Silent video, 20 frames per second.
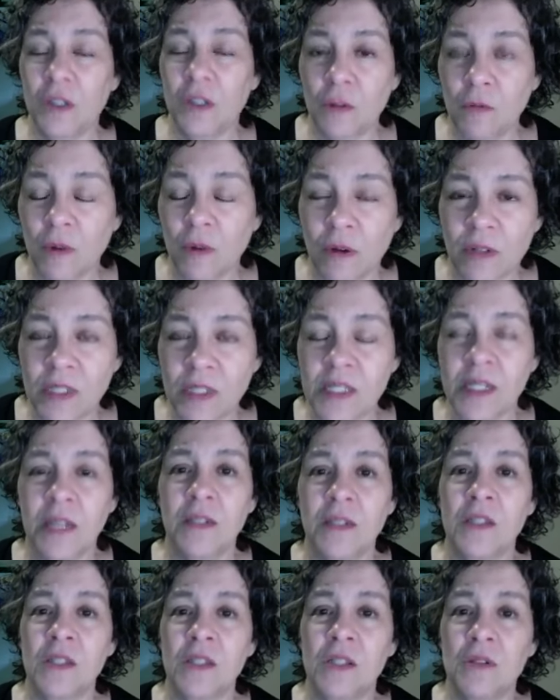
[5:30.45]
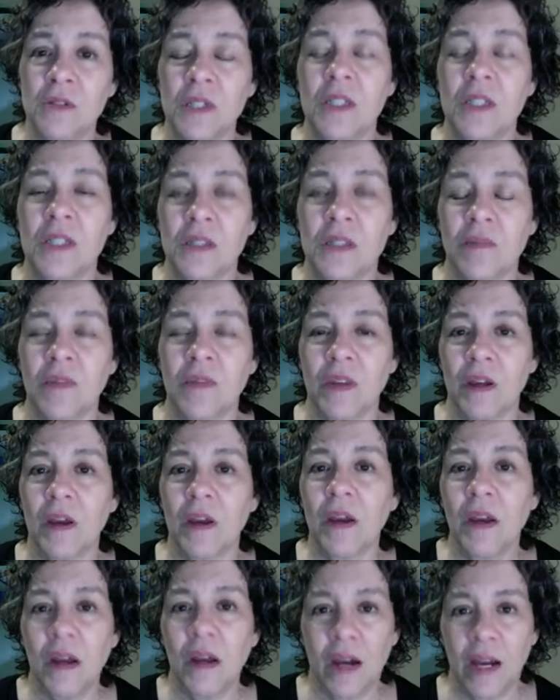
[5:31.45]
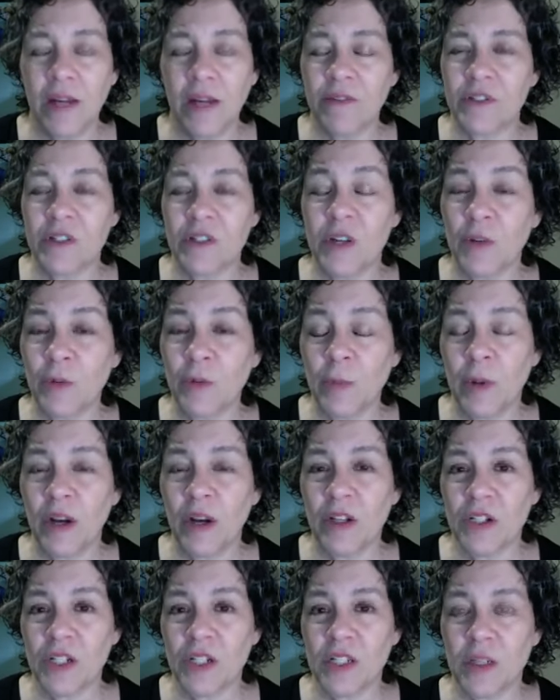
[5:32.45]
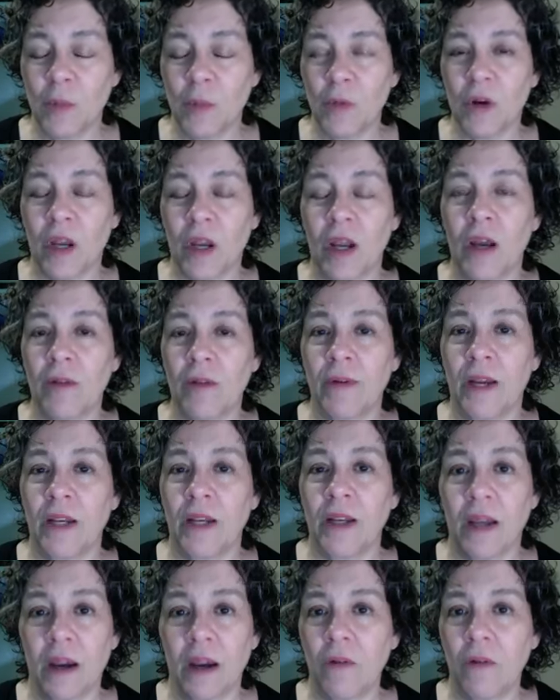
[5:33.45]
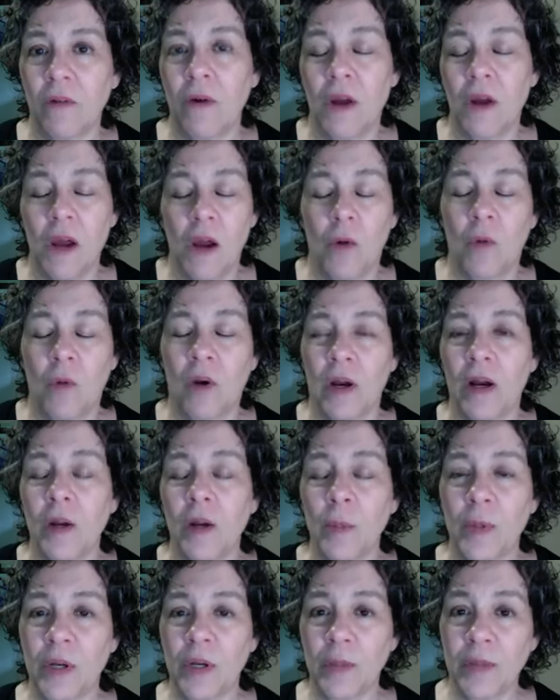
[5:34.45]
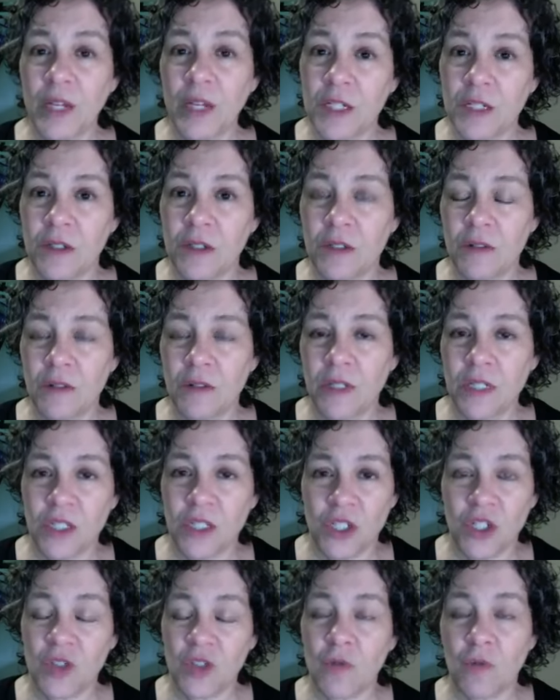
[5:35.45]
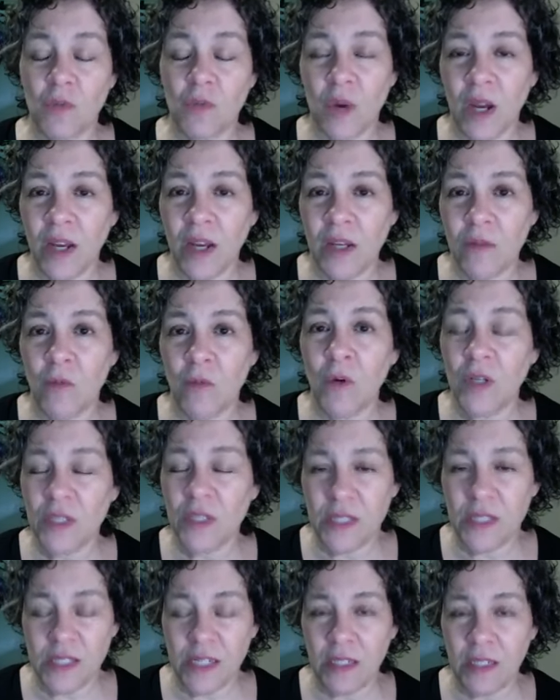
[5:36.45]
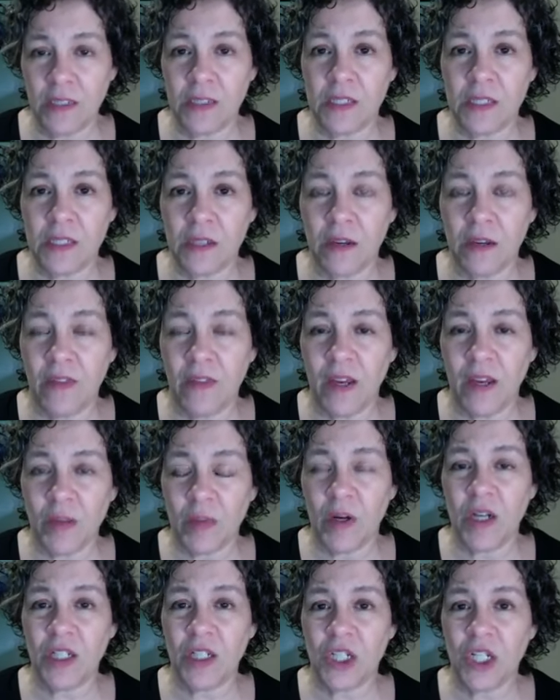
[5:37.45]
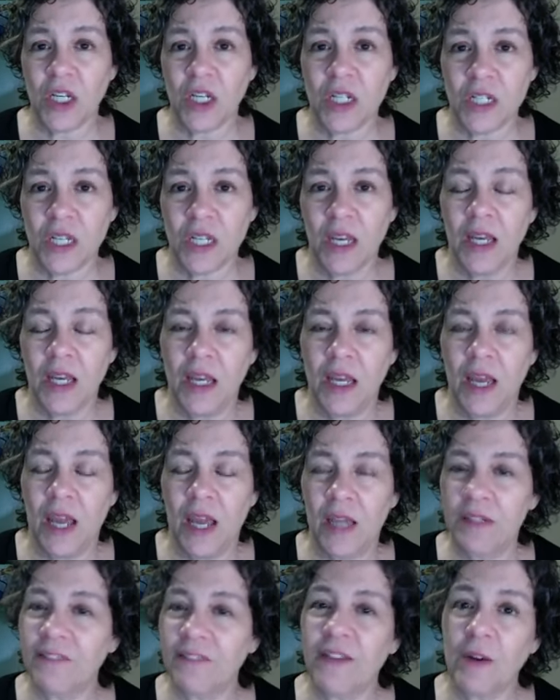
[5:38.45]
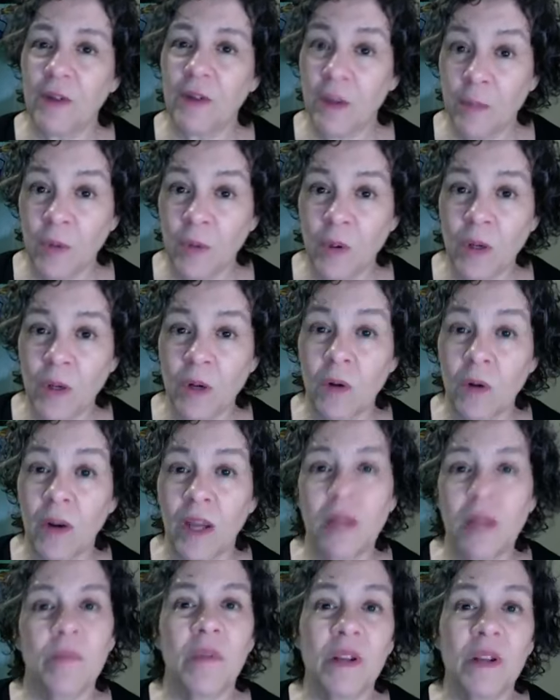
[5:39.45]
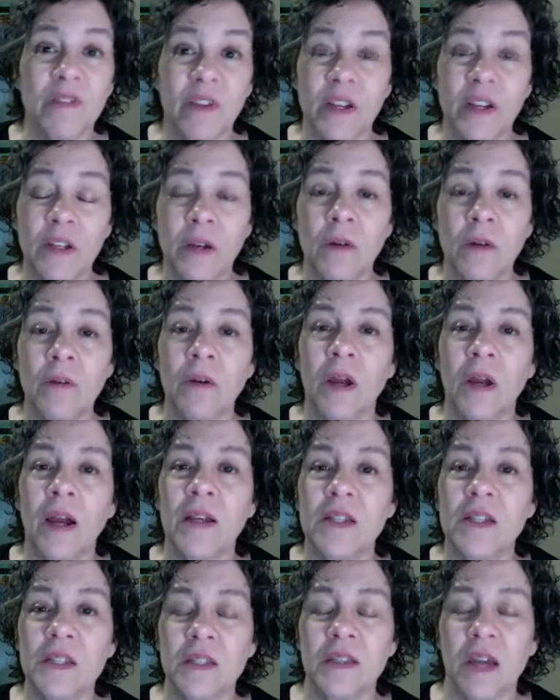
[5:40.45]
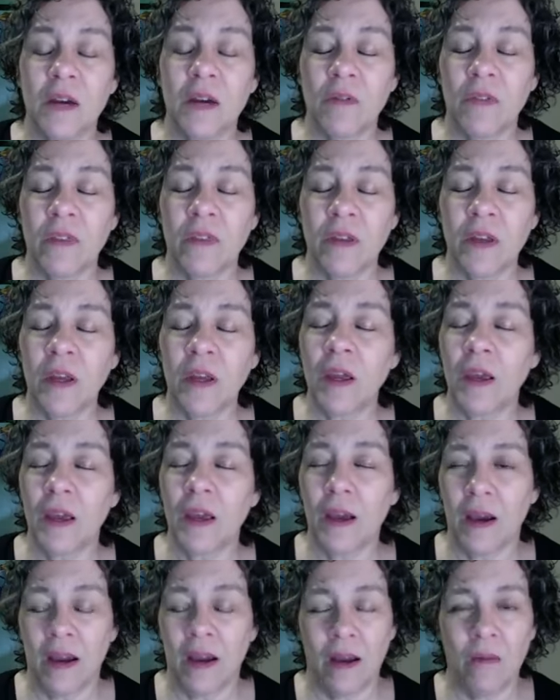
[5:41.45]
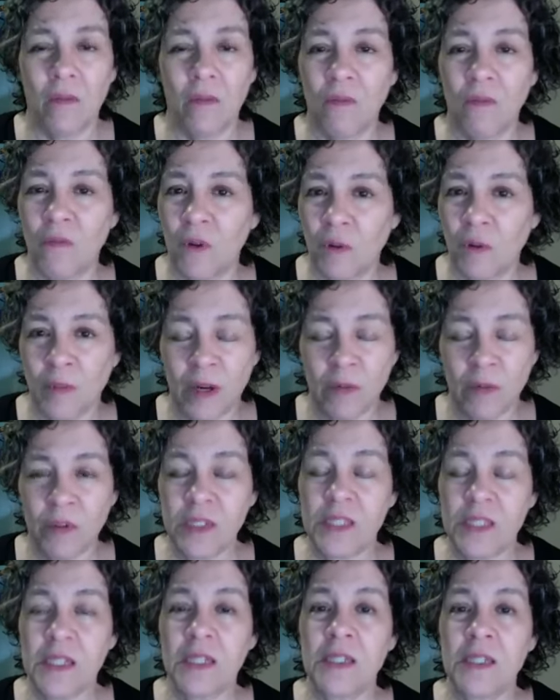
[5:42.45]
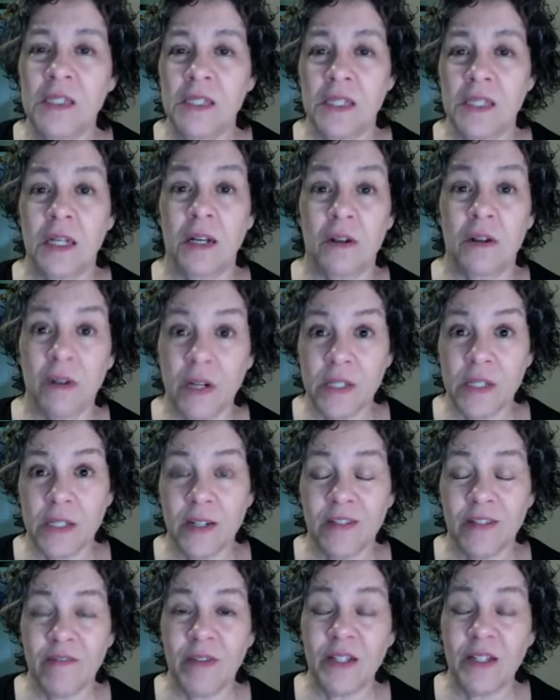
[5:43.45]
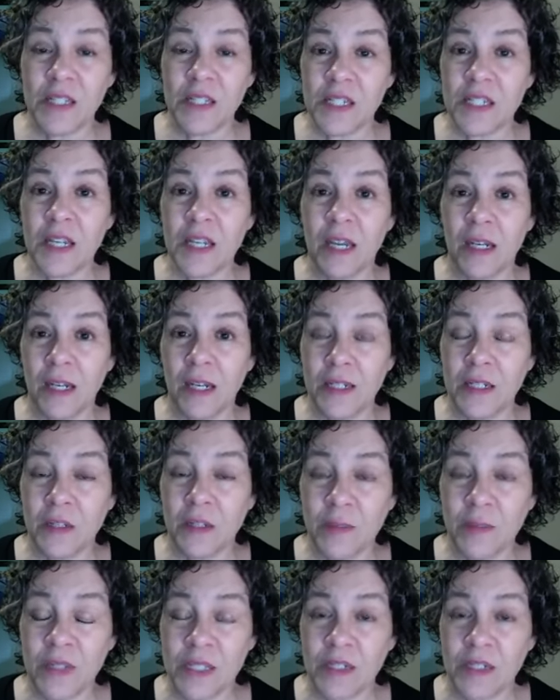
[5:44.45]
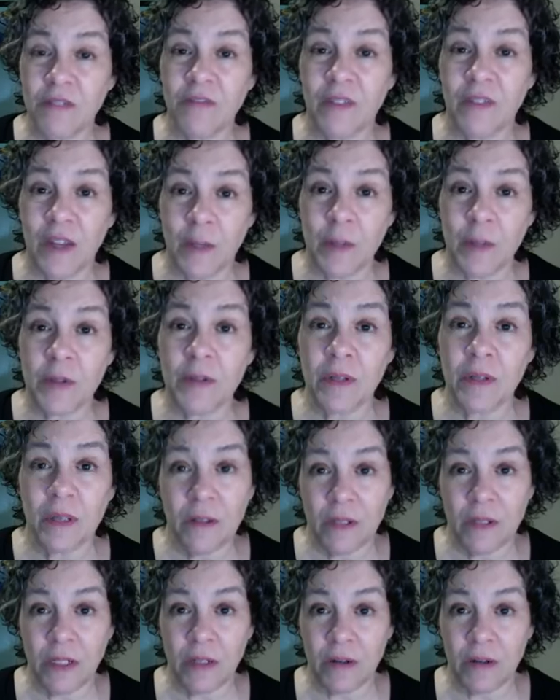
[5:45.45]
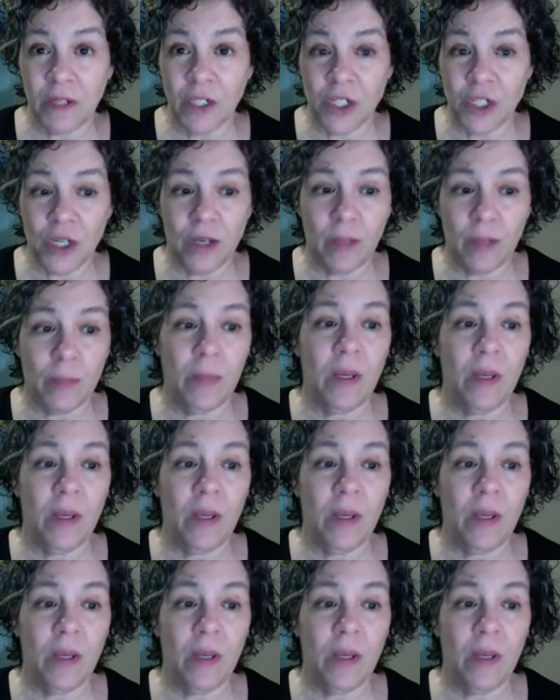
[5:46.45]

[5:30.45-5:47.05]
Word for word: You wrote a sentence, you did something. I have several projects I'm working on right now where I'll put on my to do list, just write one sentence on that project. And if I write more, great. But if I don't, I did that thing. I wrote my one sentence and I cross it off my list and I tell myself, April, you did a great job.